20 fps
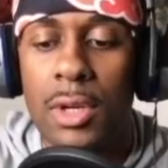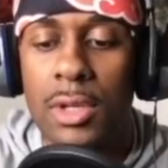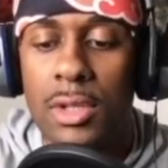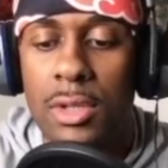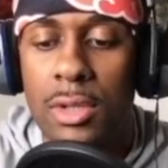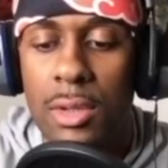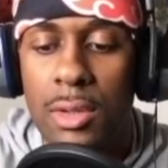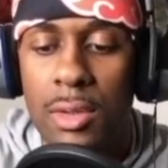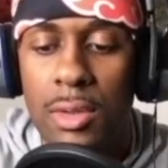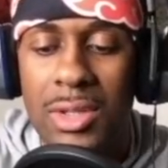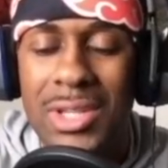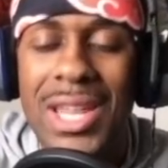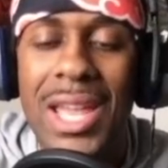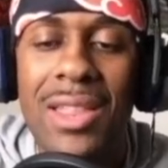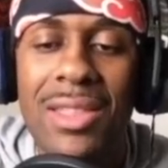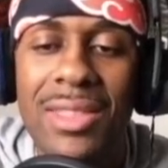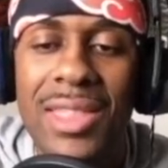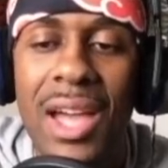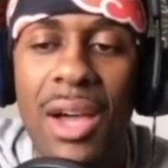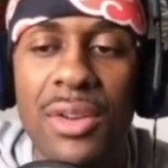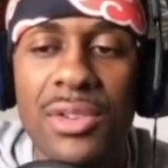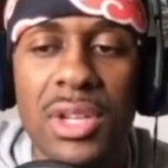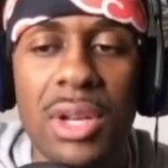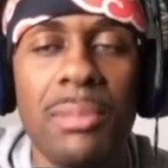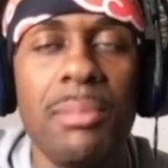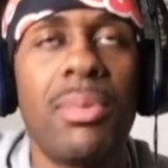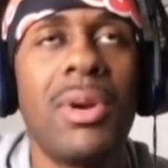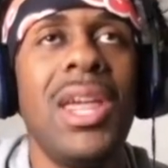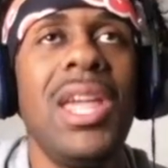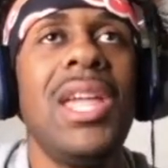to
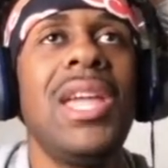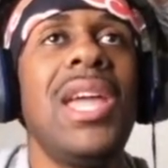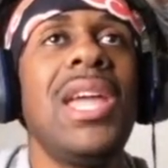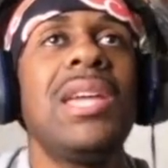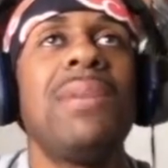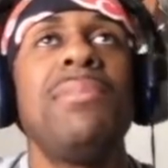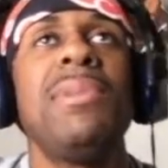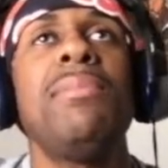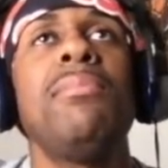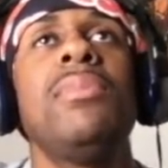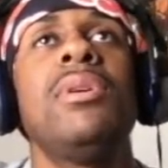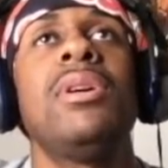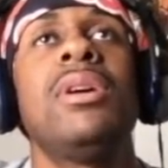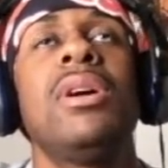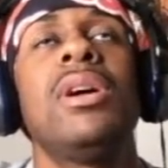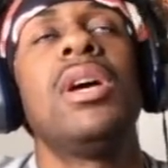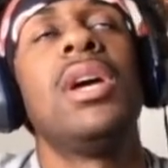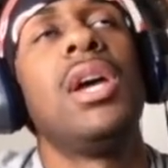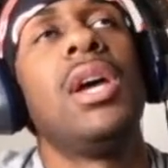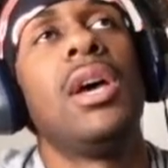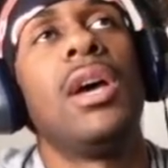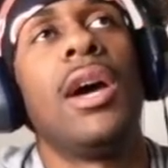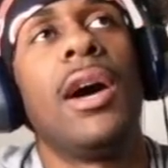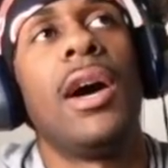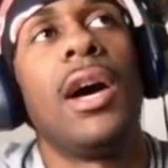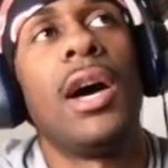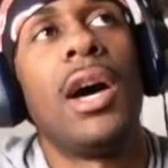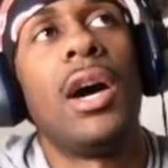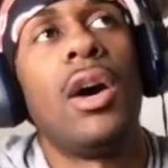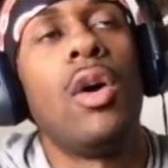10,000 Bray Gang member,
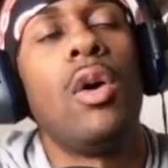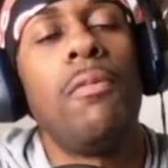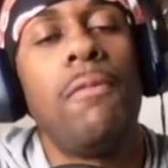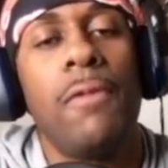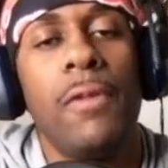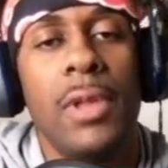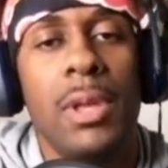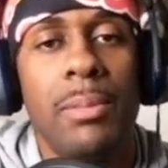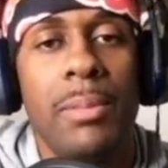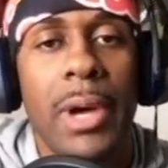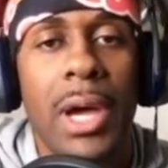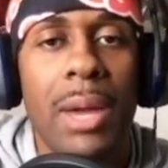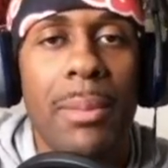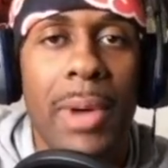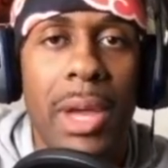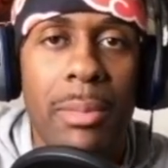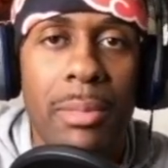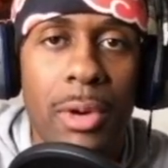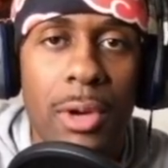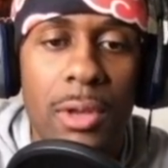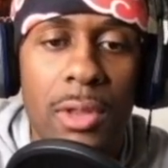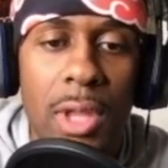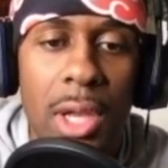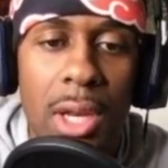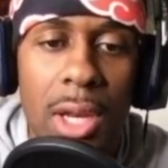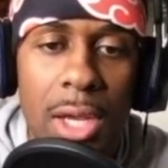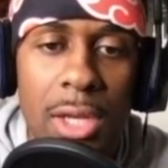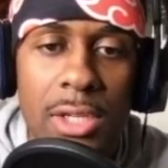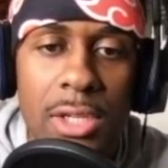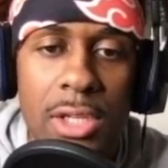uh, hopefully by my birthday
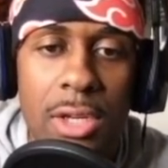next